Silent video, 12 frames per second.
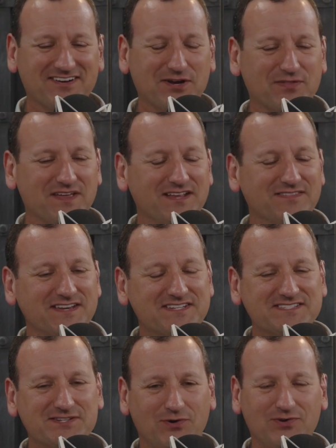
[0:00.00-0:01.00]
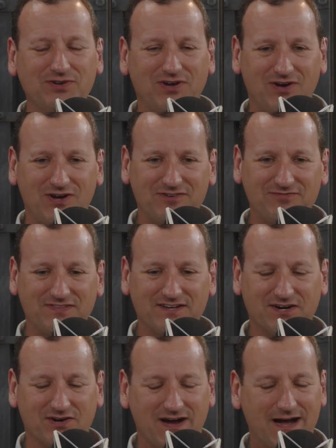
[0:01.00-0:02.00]
You know, they they sold off
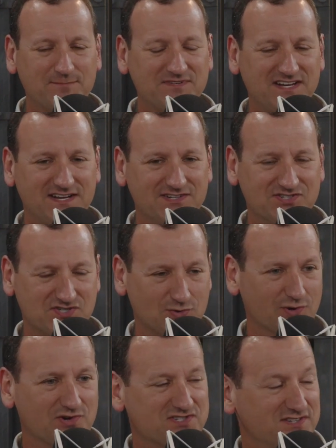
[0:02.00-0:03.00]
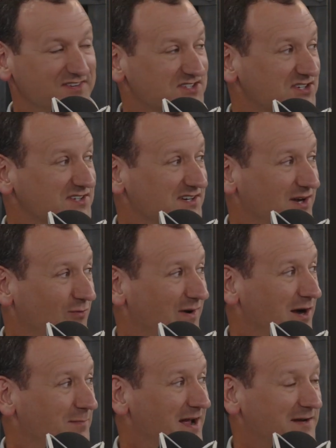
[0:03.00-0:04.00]
their Optane storage division a
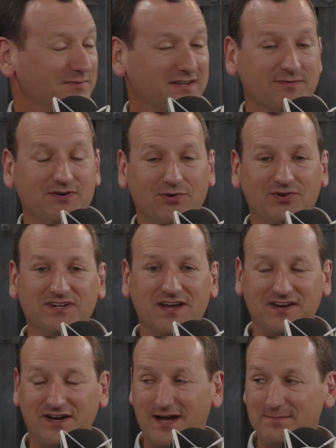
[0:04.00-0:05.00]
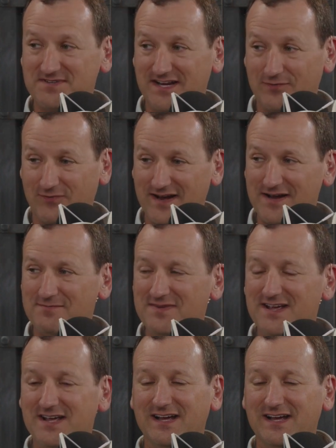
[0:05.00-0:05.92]
while back, but they've been holding on to Optane RAM.